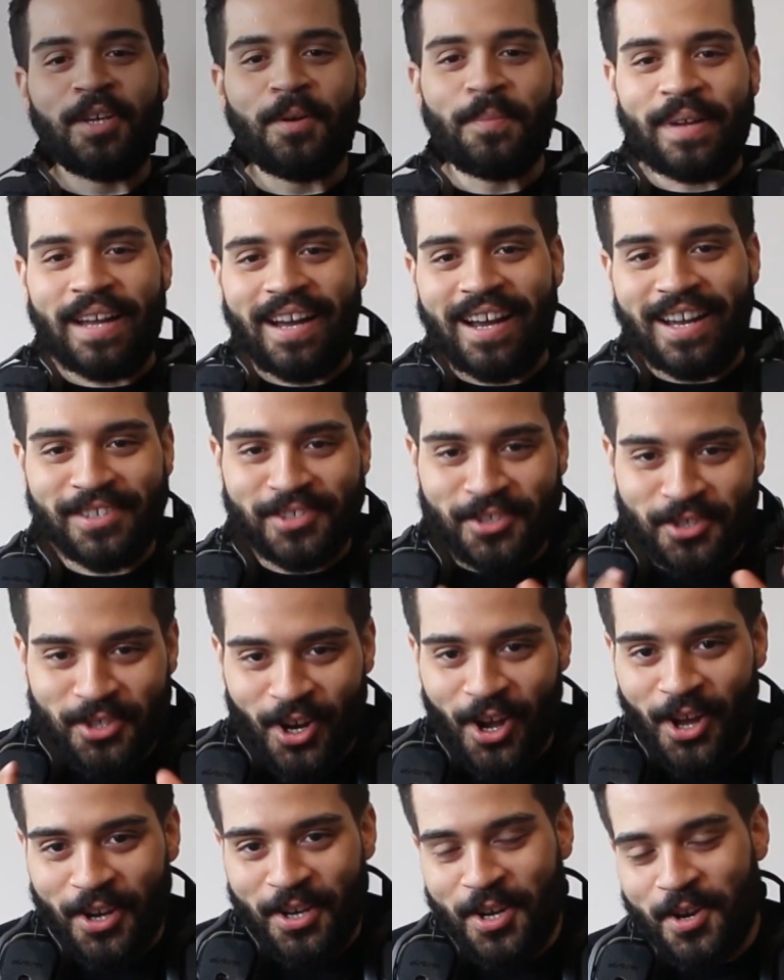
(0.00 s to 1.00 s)
up, guys?
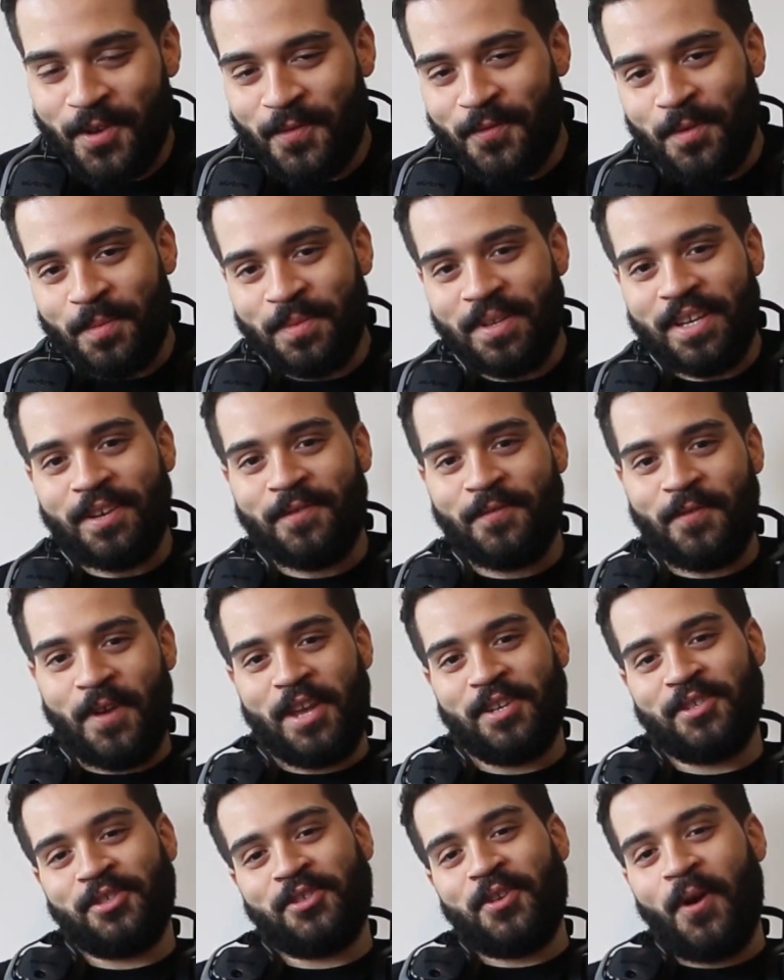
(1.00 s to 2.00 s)
John here from The
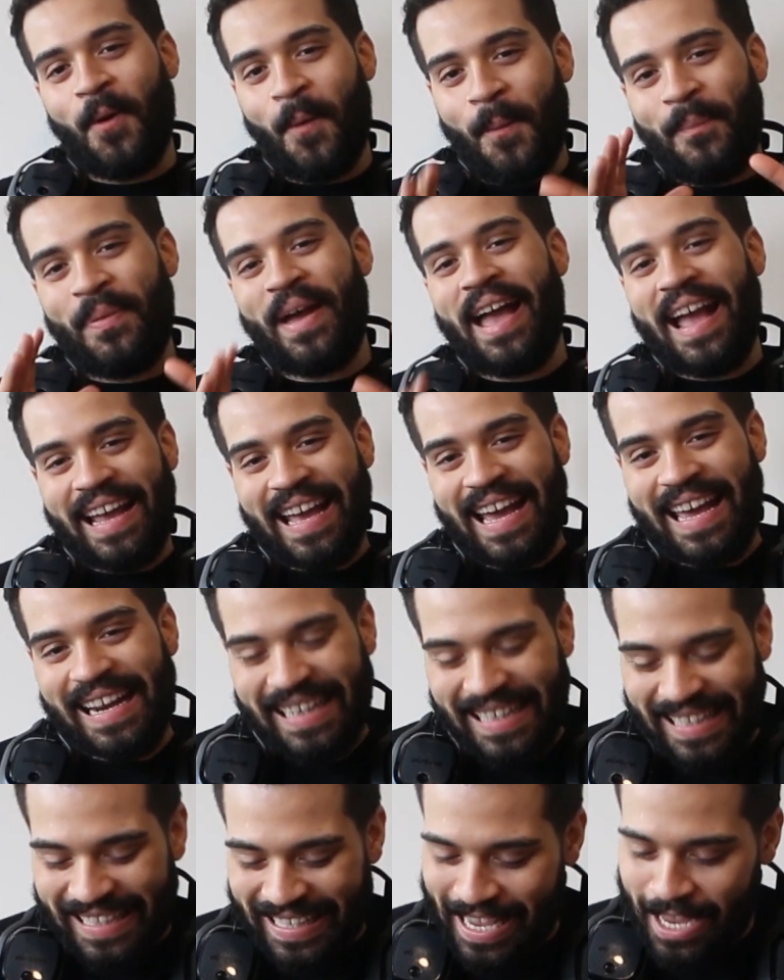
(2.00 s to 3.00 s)
Invasion Show, back at
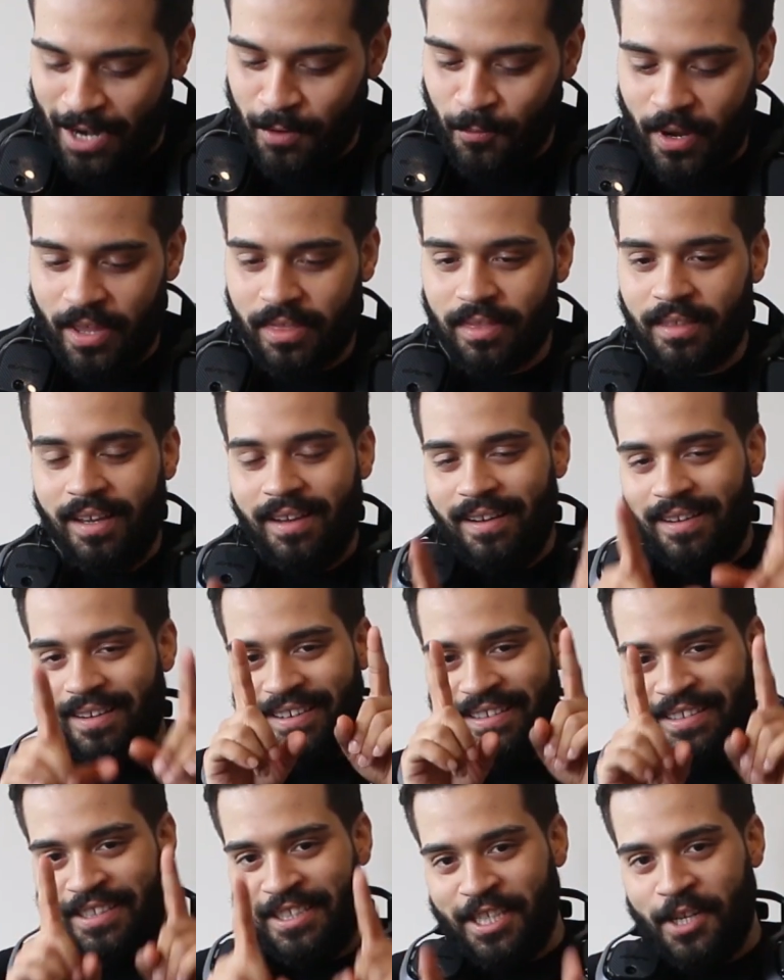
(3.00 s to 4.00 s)
it again with
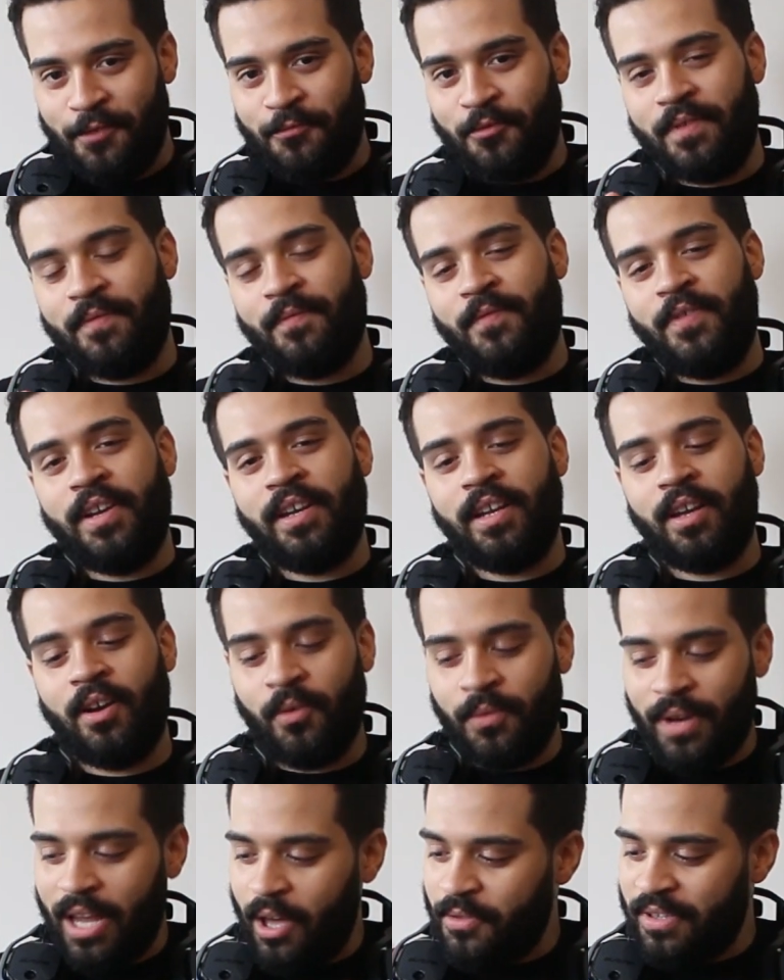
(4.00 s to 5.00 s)
a different
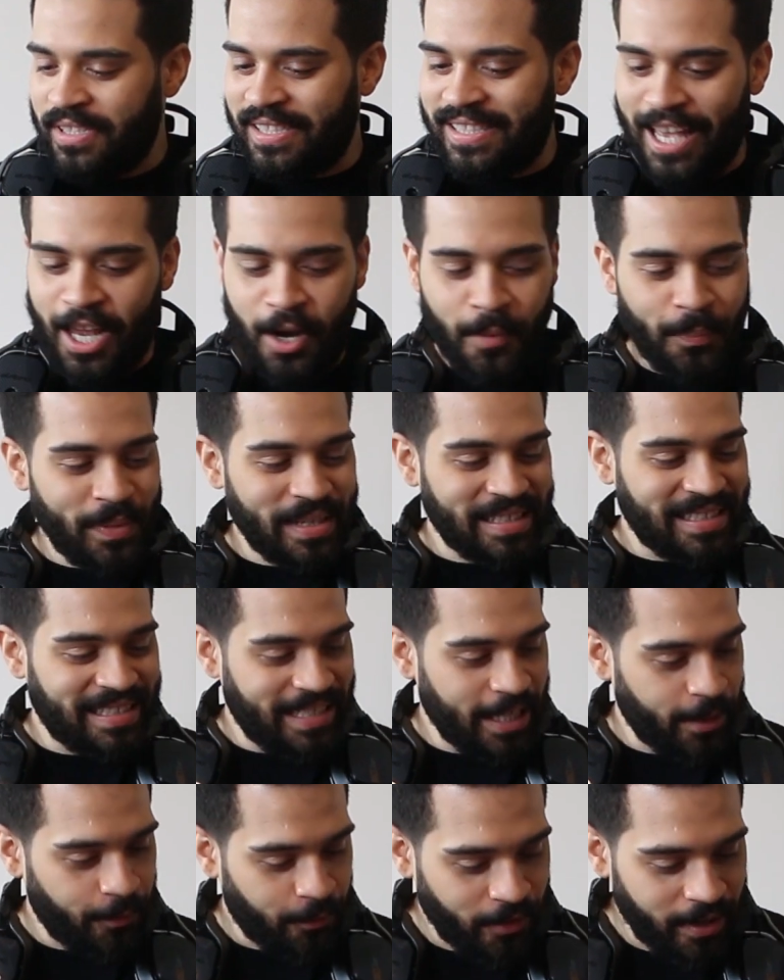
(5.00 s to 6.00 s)
video. Now, the setup is
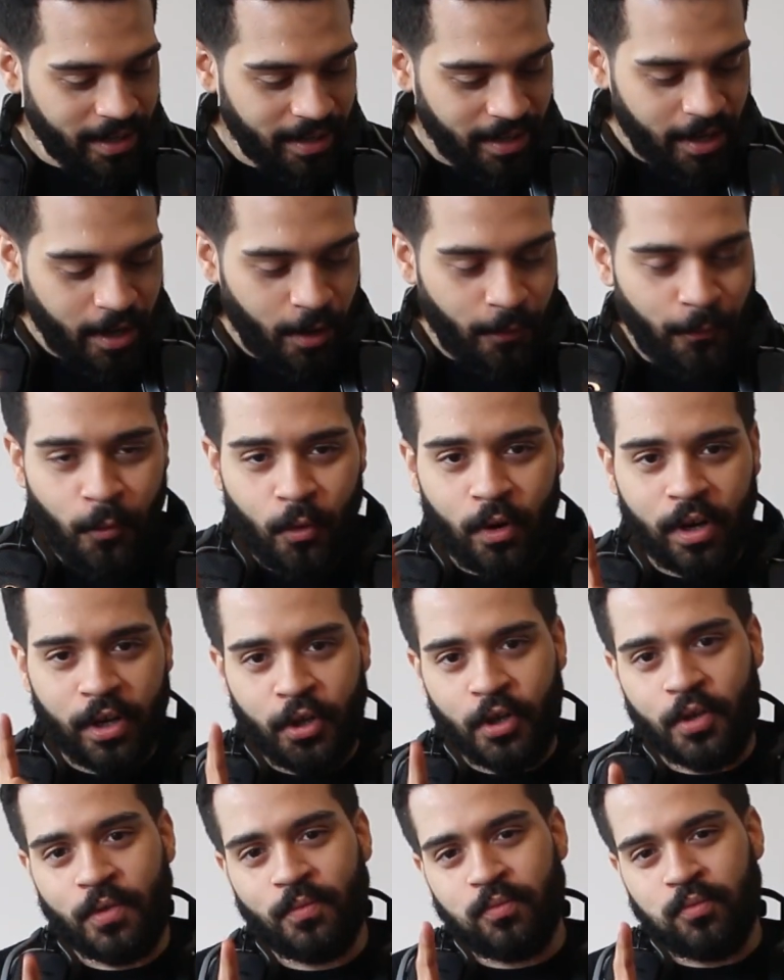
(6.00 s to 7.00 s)
different for a
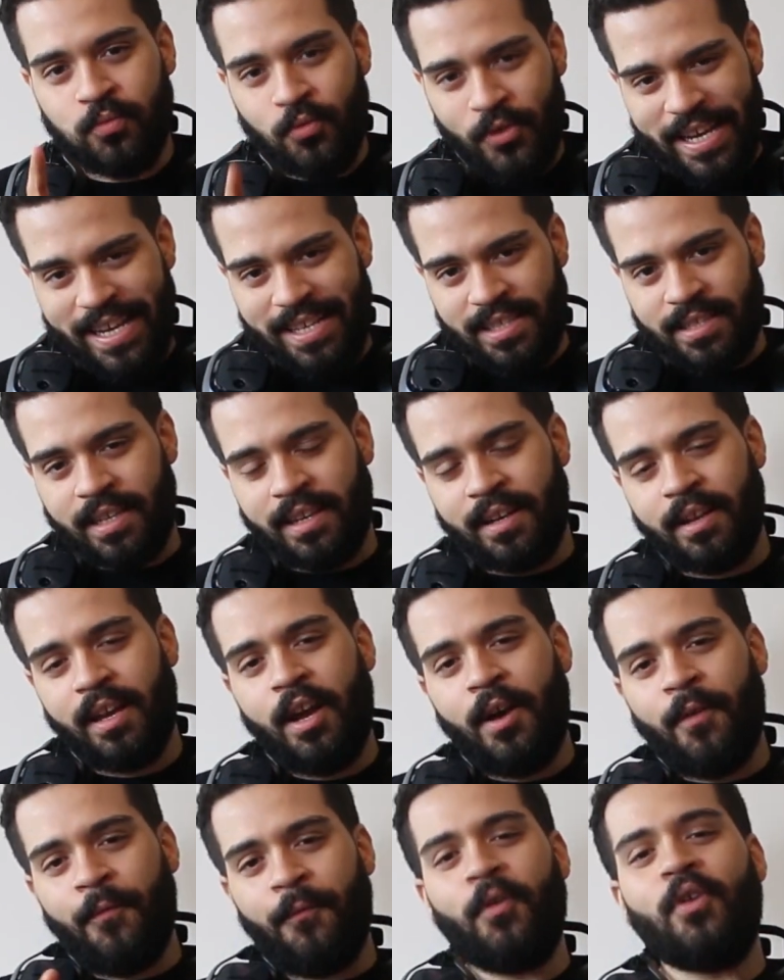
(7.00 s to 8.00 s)
good reason.
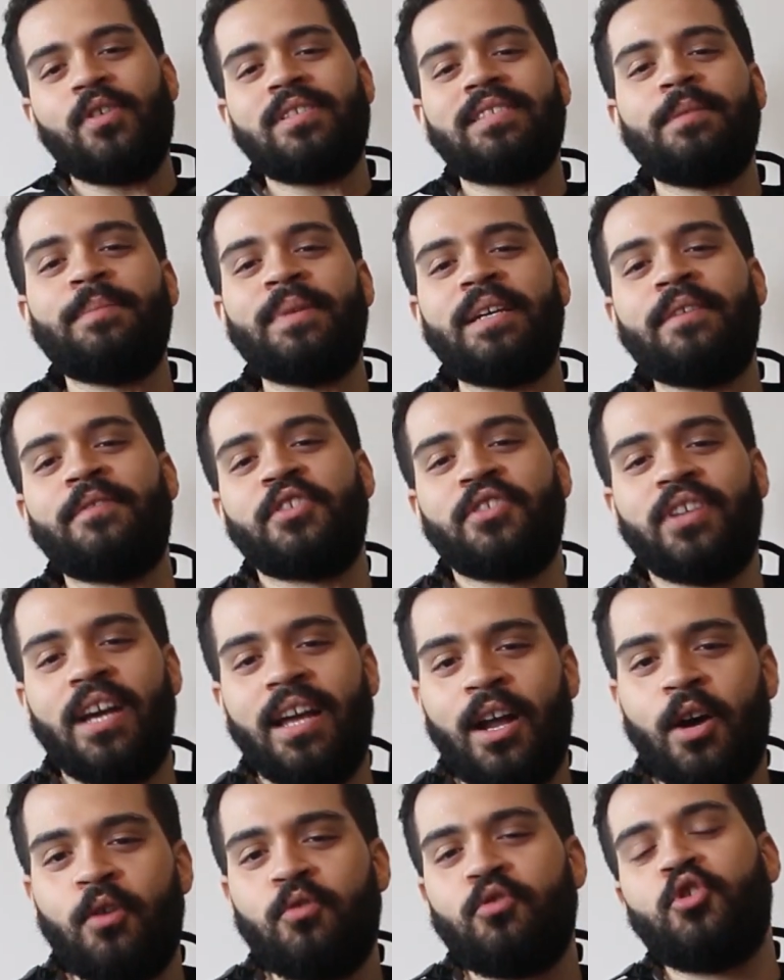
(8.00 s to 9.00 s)
First, let me give a shout
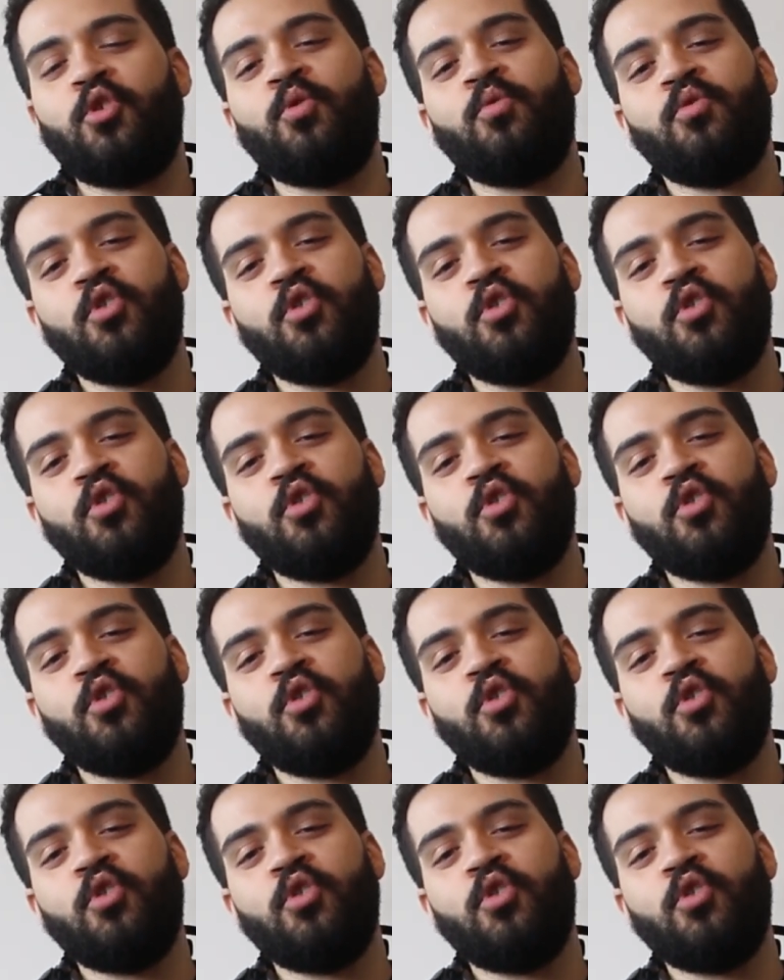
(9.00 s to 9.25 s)
out to